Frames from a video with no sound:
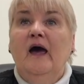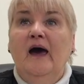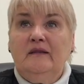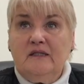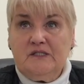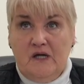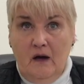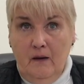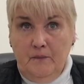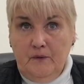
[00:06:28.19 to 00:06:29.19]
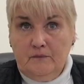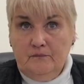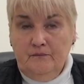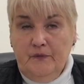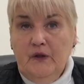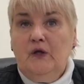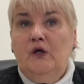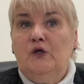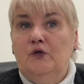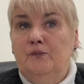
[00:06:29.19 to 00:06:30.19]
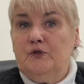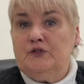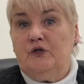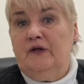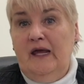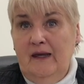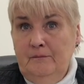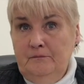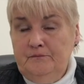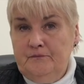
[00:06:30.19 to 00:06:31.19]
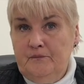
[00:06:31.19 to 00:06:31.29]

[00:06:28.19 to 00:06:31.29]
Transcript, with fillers: at the top, you put your name,